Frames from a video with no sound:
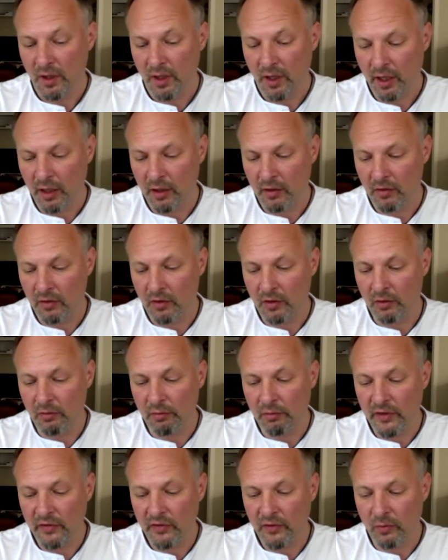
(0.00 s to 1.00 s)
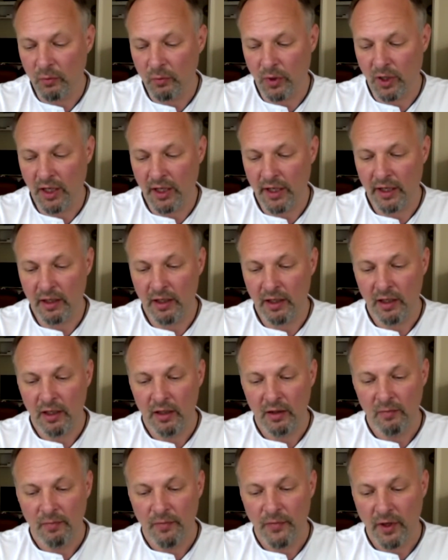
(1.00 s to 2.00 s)
And the reason why
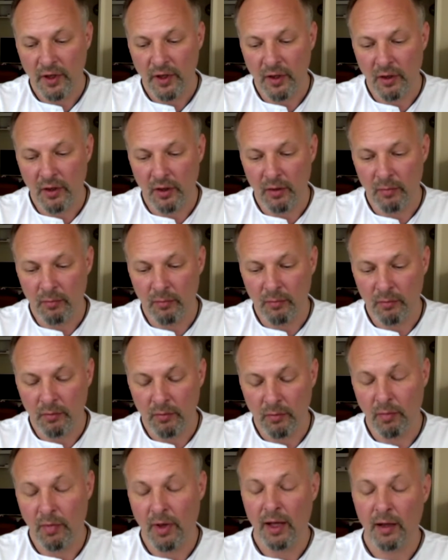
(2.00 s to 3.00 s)
I'm